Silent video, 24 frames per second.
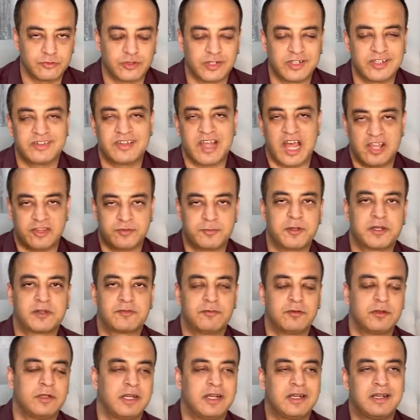So this aspect
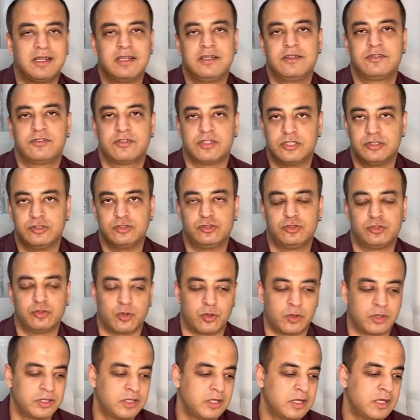will at least
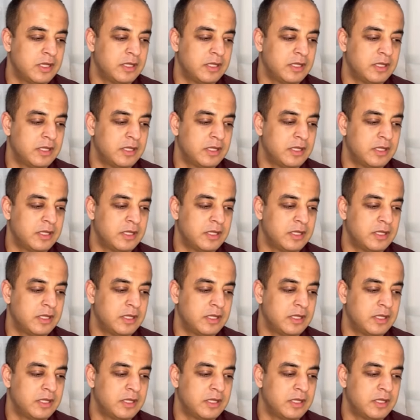ensure